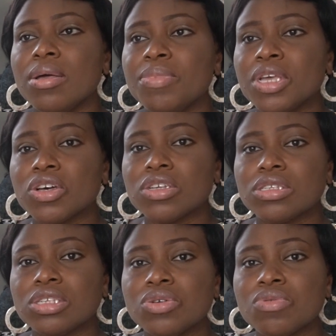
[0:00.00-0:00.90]

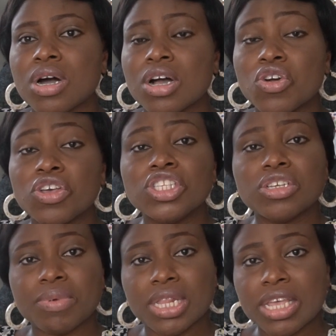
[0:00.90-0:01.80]
because you are going
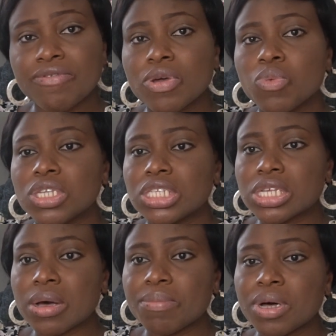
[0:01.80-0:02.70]
to be living with
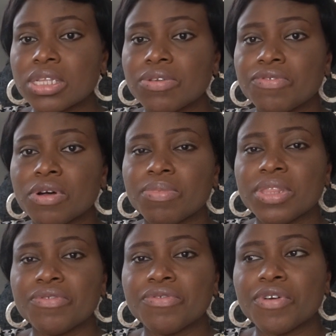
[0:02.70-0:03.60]
somebody from
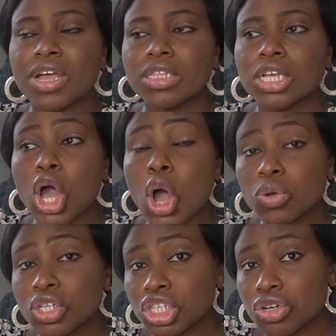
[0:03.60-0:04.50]
different
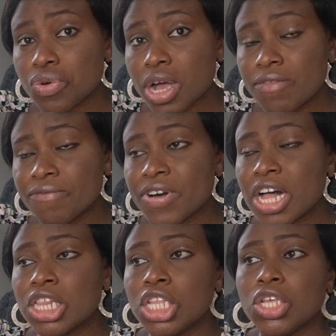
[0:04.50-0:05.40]
cultural
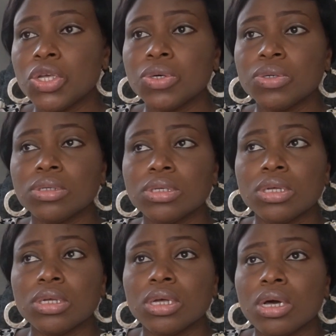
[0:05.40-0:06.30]
value,
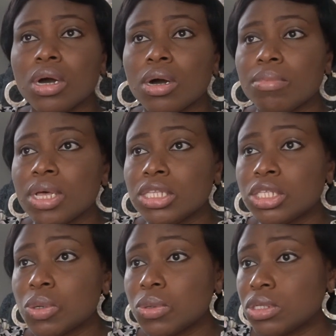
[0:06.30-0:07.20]
a
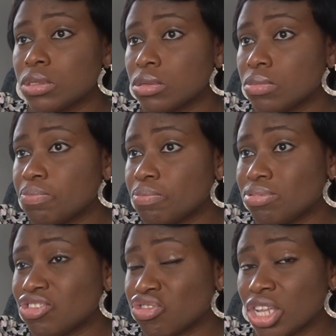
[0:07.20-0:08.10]
total
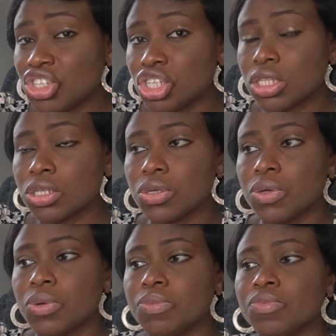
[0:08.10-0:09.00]
stranger to
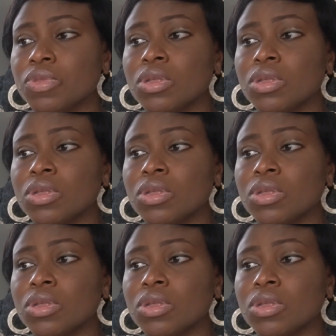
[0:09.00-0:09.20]
you.